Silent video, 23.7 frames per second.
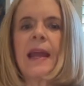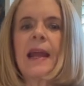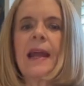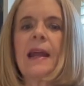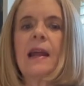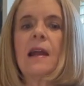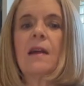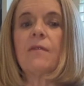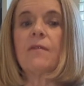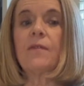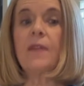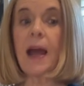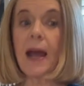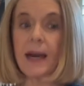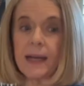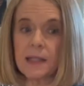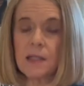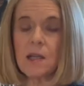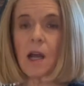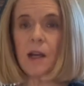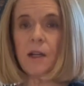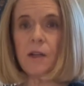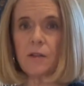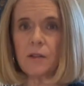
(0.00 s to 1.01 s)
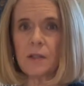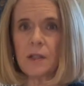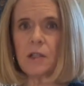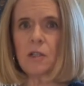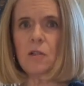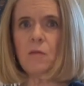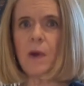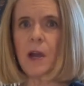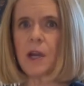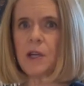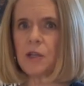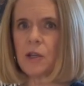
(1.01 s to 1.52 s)
If that is not your
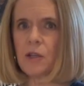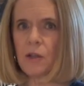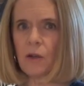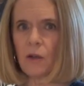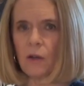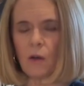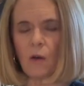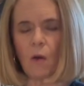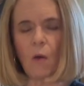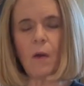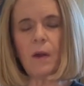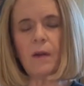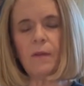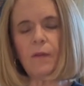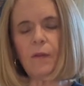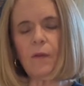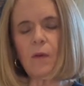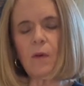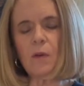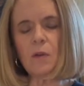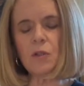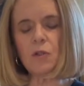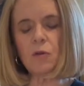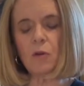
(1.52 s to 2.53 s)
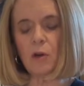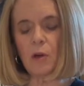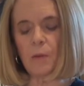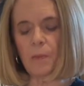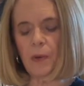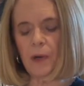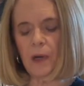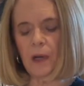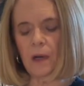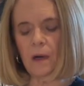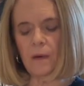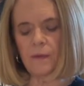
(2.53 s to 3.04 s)
situation, you're going for a shorter
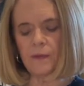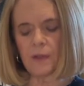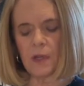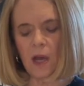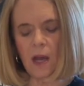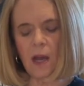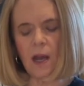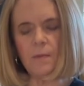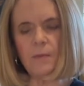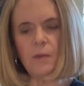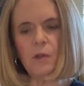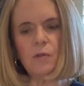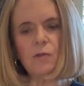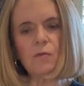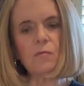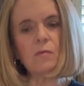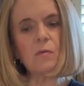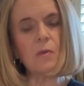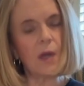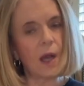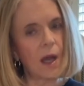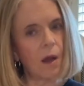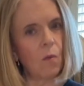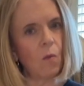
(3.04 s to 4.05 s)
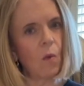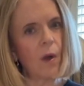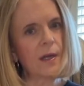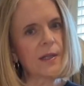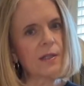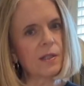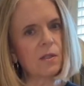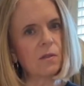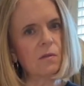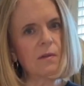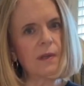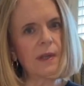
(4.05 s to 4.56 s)
period of time, you do not want a
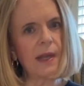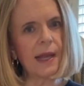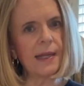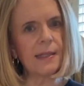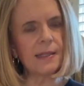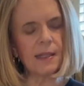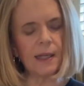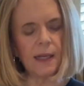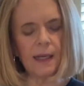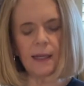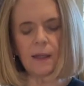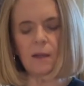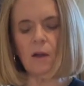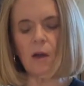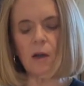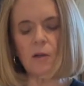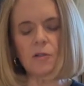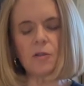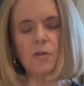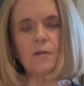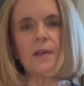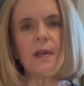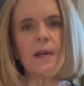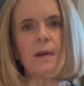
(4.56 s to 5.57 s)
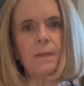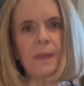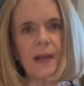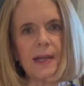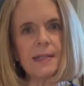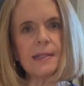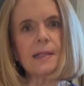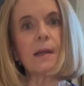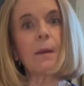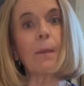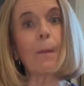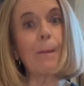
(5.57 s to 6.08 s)
suitcase any larger than a
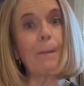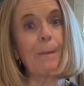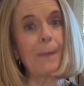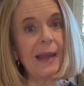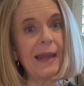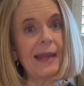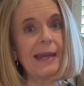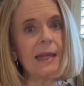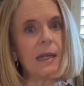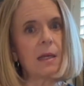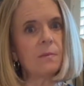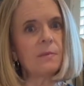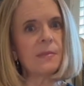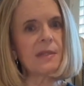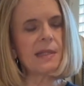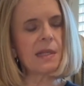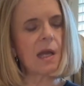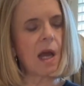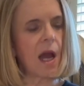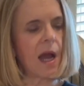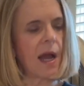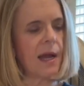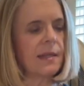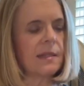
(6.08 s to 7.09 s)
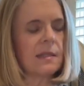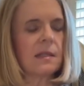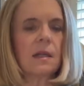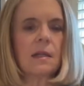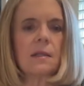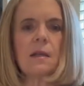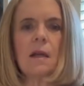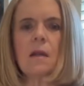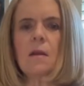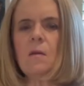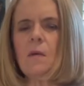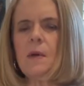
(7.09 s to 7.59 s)
basic medium size,
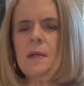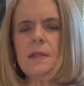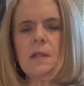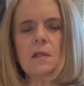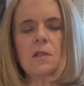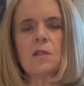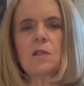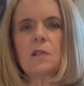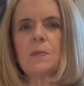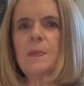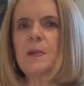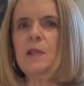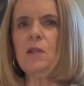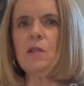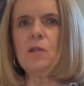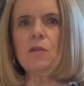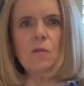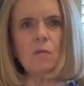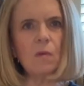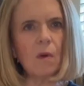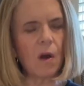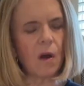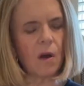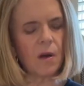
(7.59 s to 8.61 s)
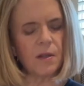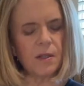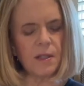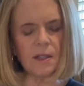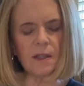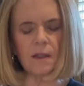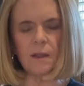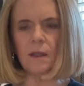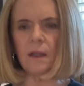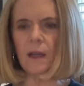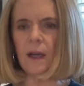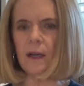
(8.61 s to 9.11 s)
because otherwise it'll just be too hard
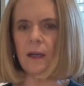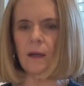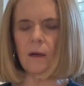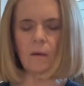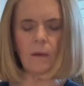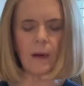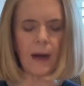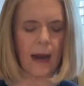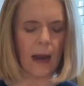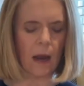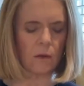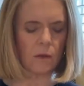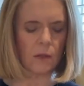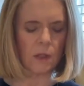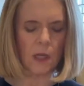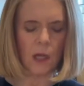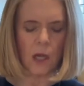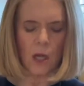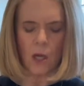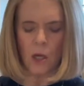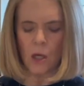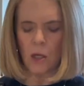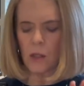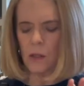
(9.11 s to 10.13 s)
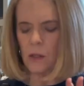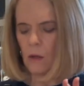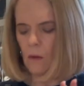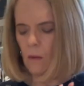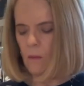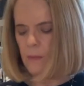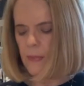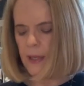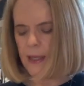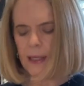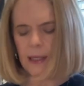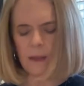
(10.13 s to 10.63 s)
to lug it around. So
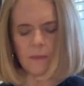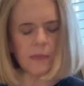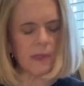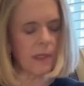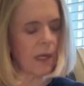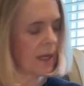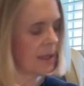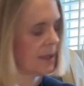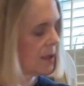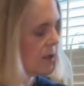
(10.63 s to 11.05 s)
medium-sized